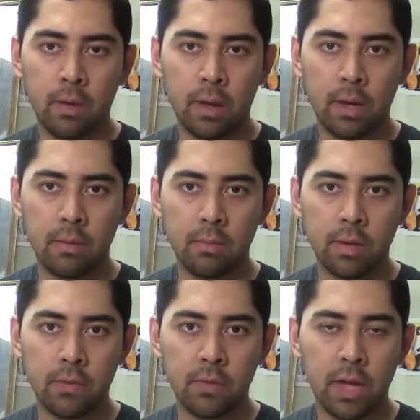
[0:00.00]
You
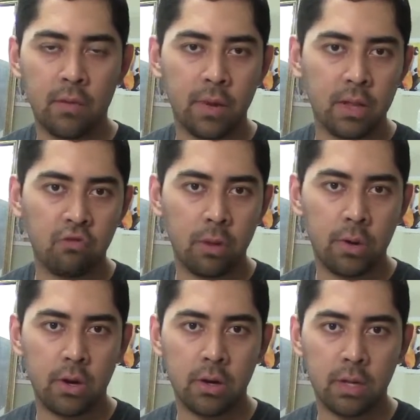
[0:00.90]
know, if you can't find a
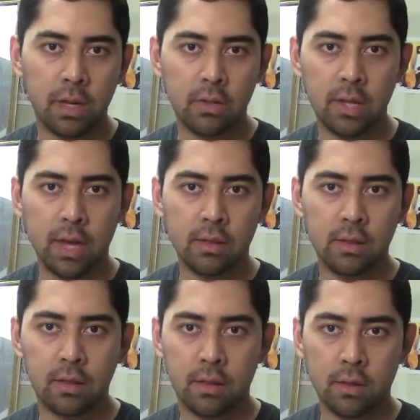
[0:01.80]
distributor and that's your
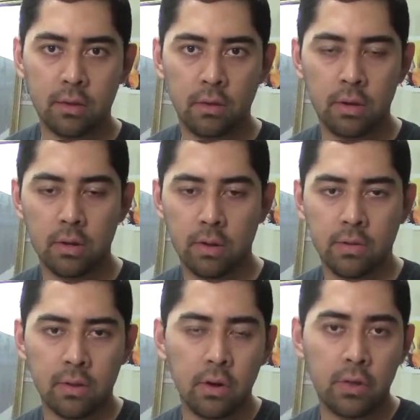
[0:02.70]
last, you know,
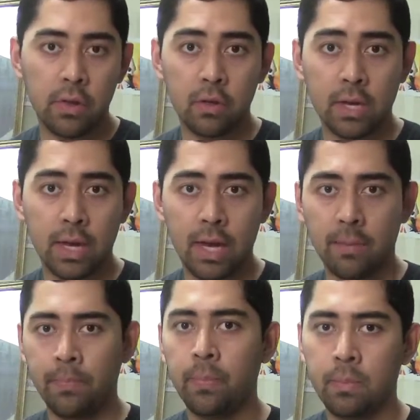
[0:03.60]
the only thing you can
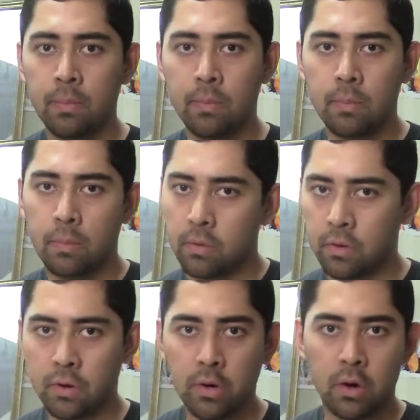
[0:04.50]
get,
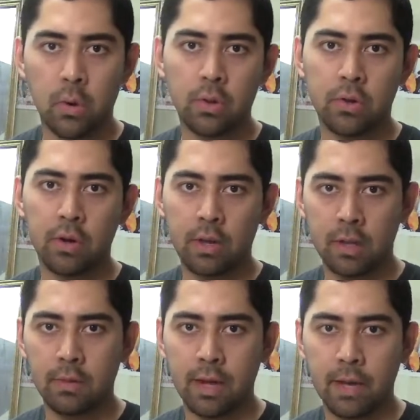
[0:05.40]
just go to a hardware store and get
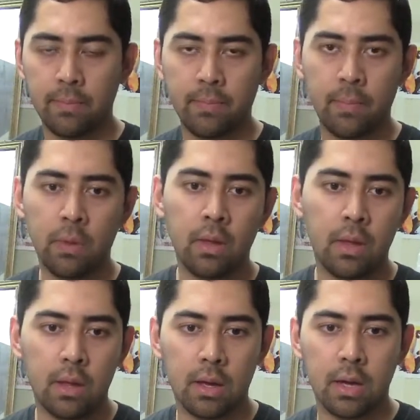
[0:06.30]
some of that.
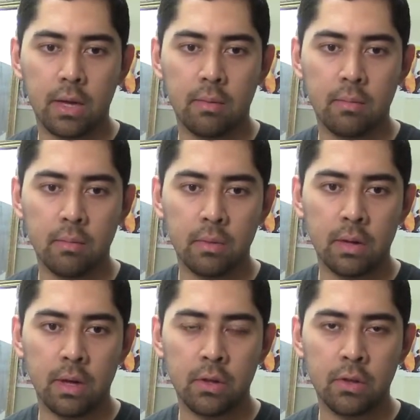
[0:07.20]

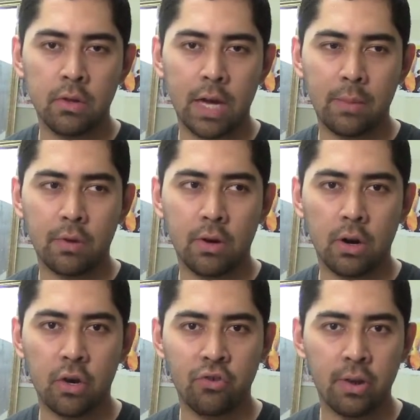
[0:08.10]
The other two types are
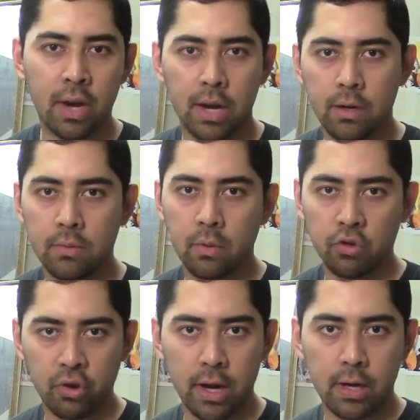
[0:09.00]

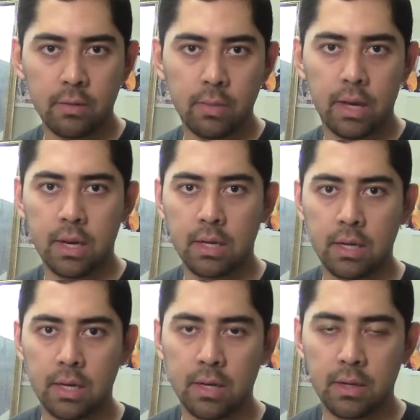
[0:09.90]
Ultracal and
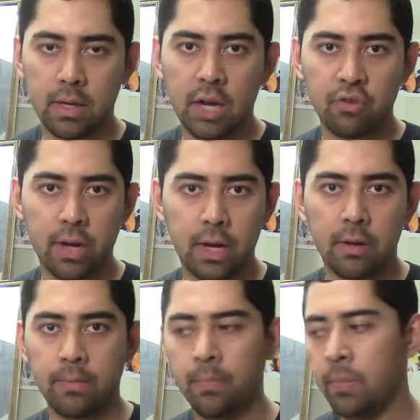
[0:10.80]
Hydrocal.